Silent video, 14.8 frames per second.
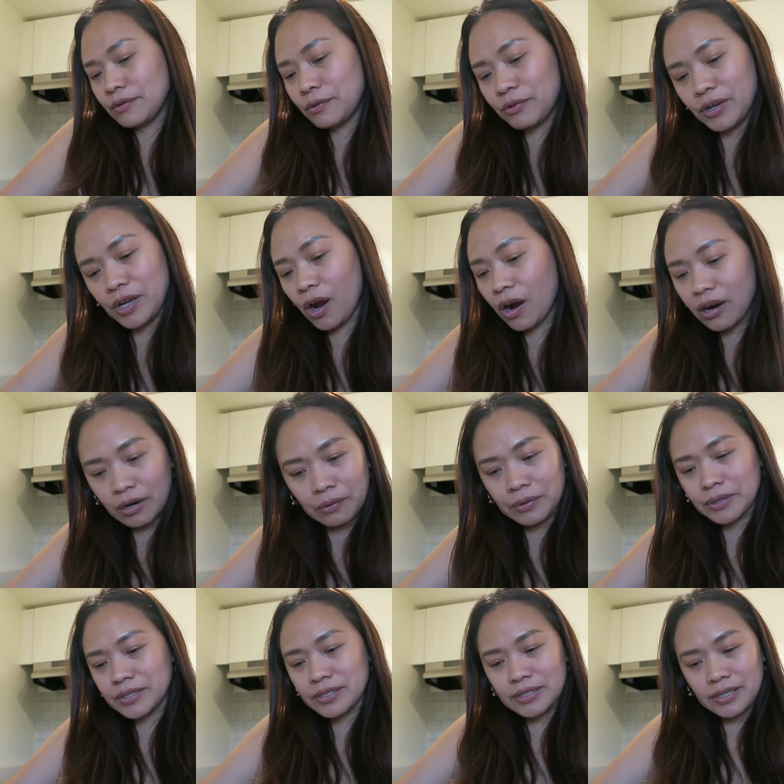three
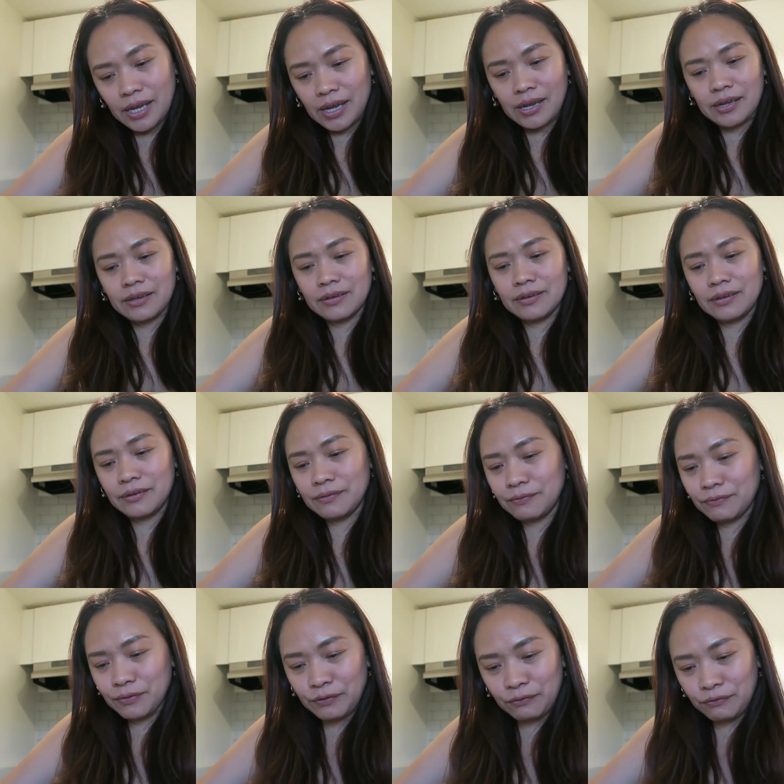hours and
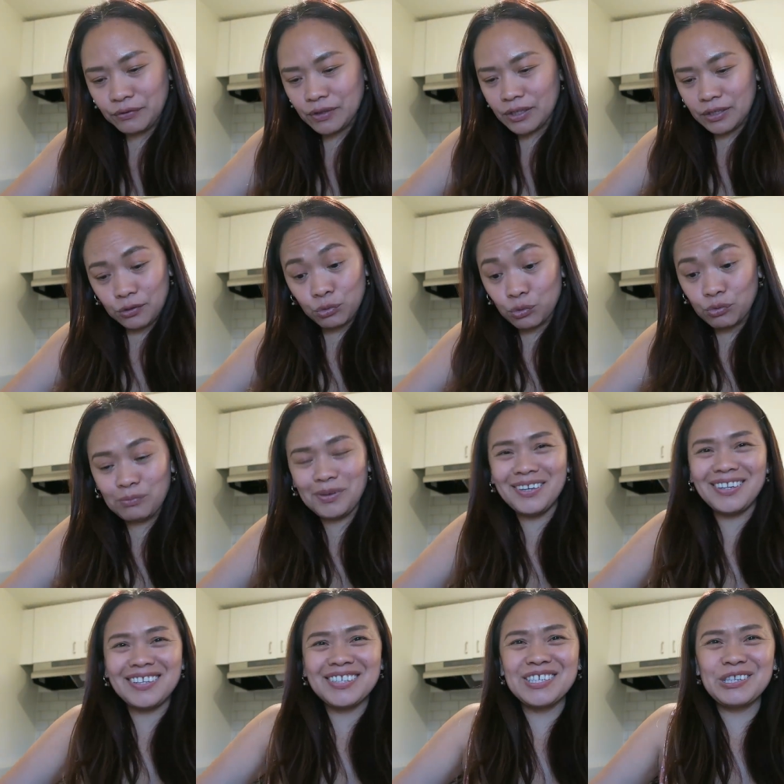fifty-two
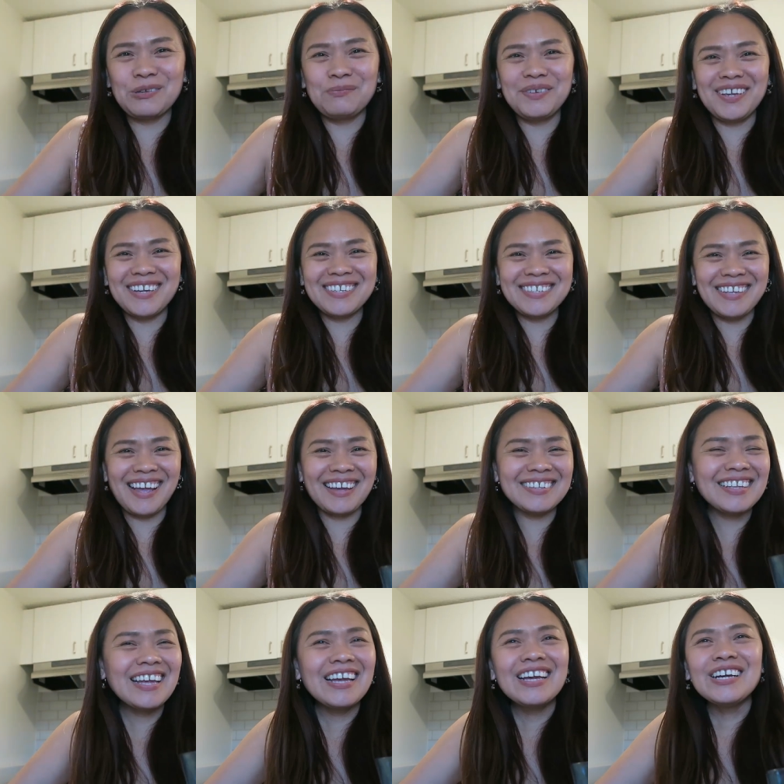minutes to be exact
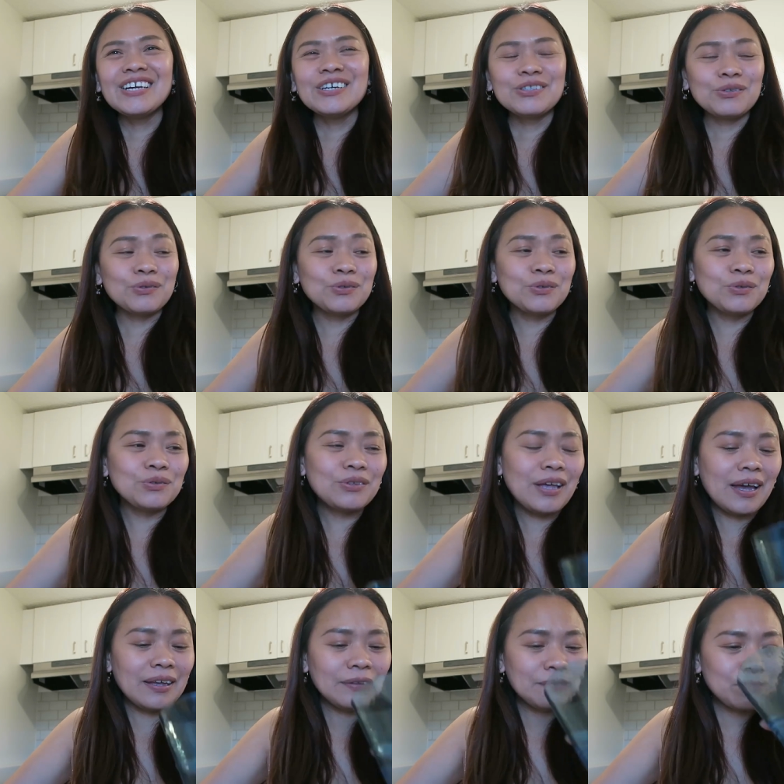to do
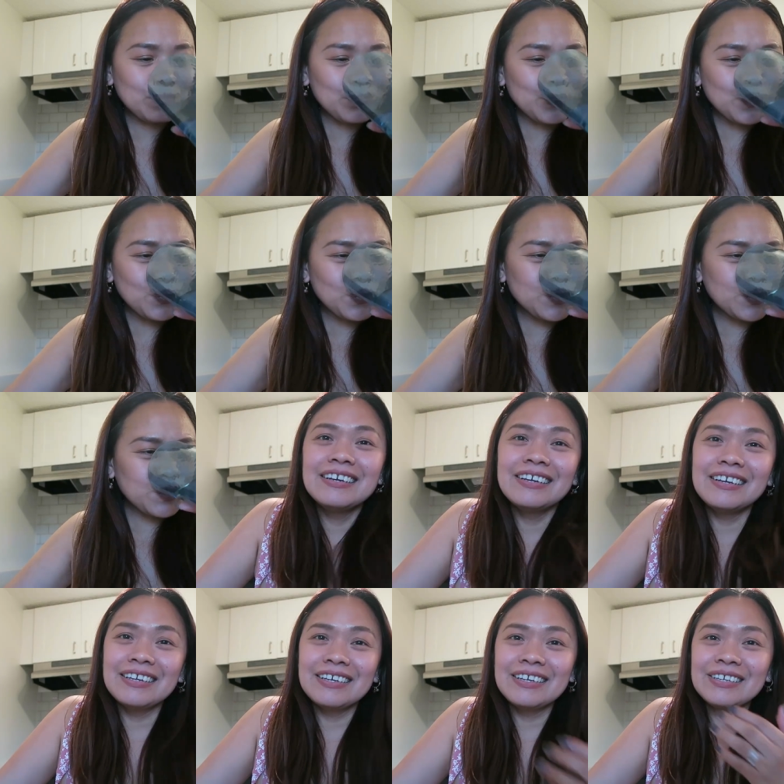that.
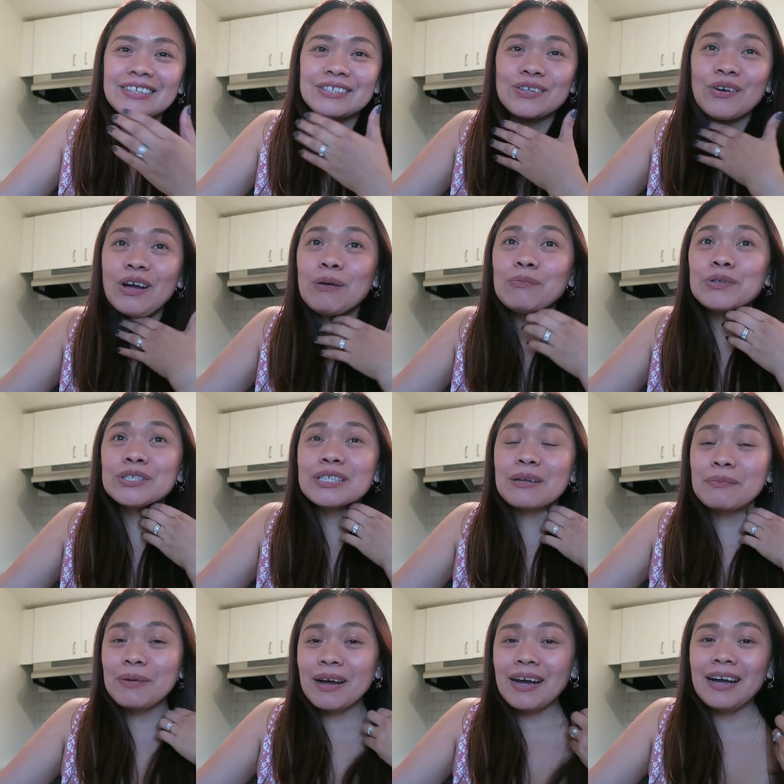So, kamusta
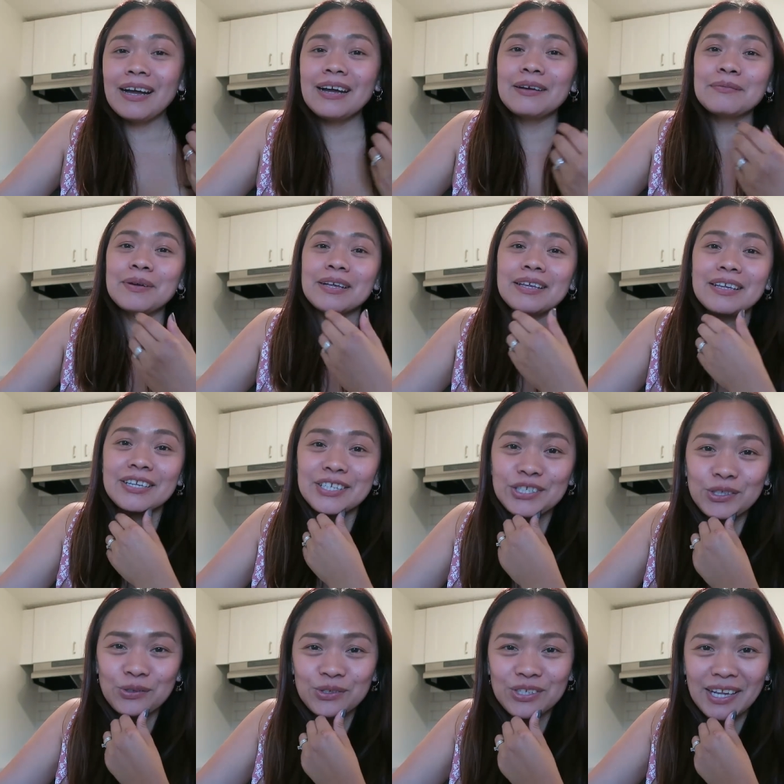ba ang maging
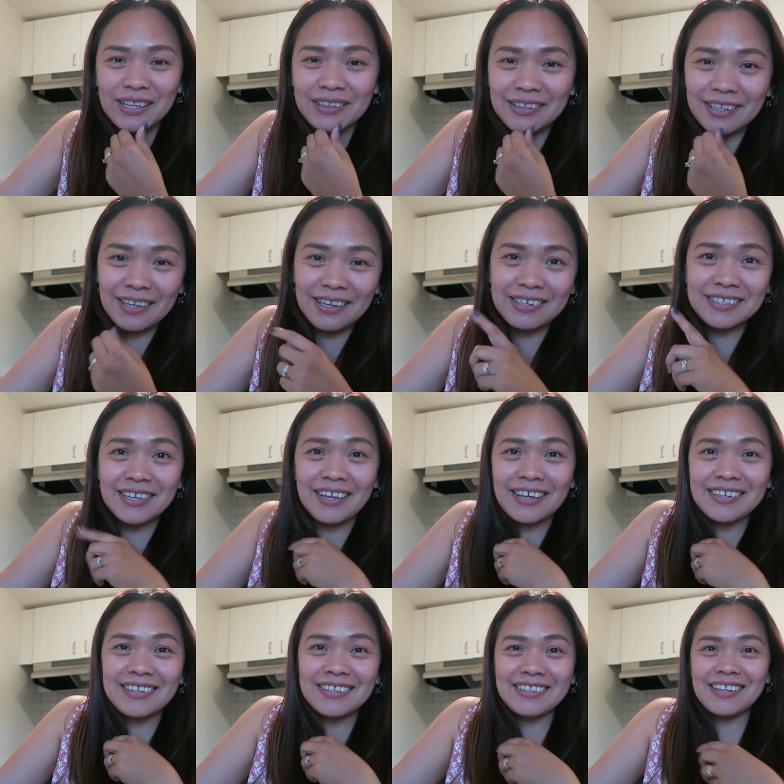estudyante sa
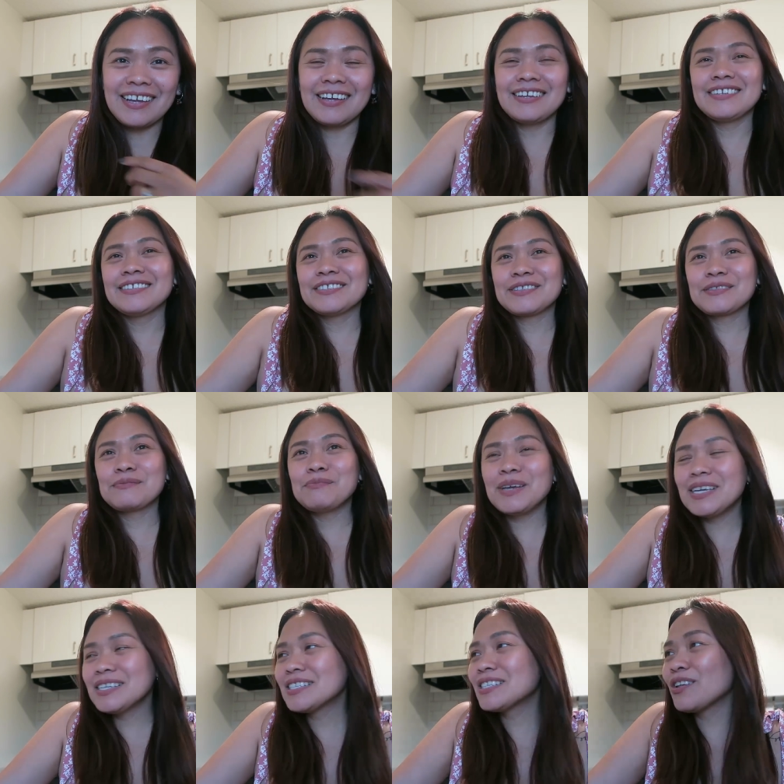Canada
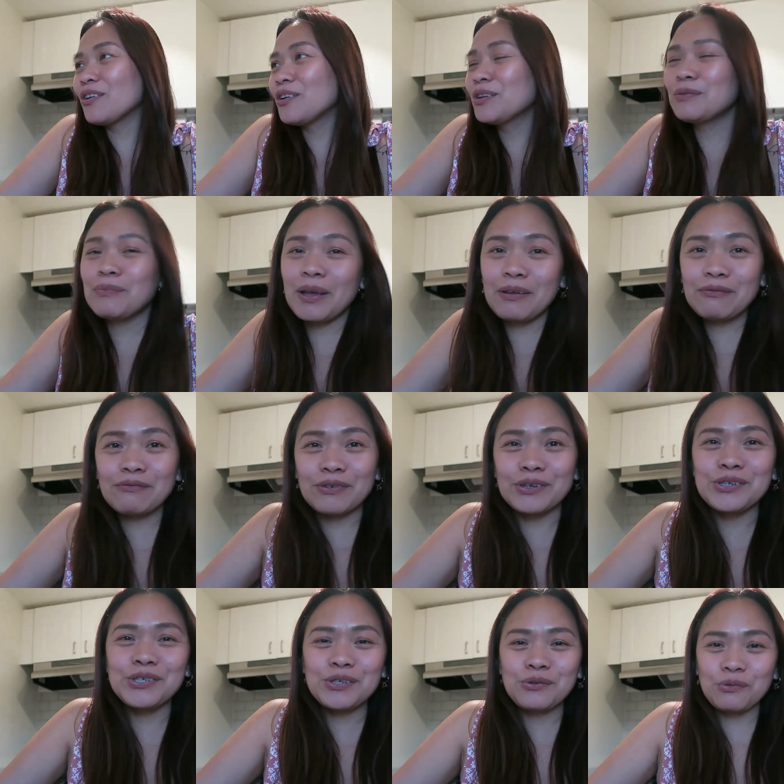based on my
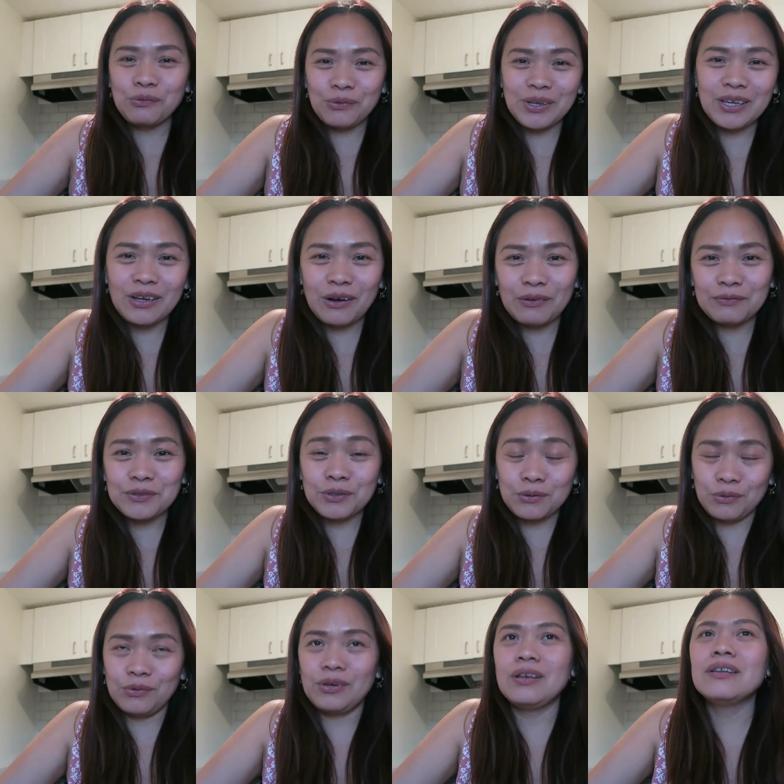first week of
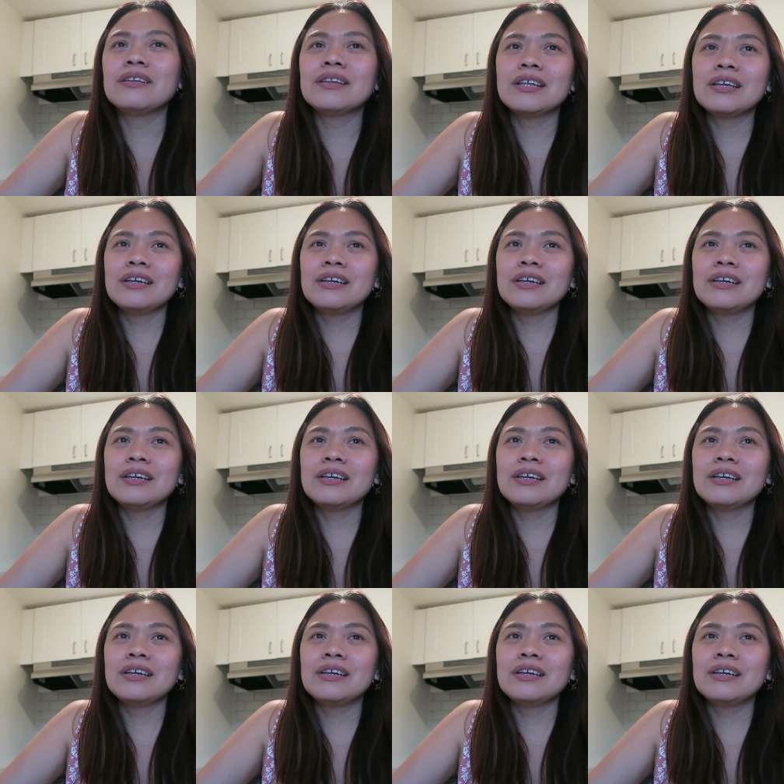school?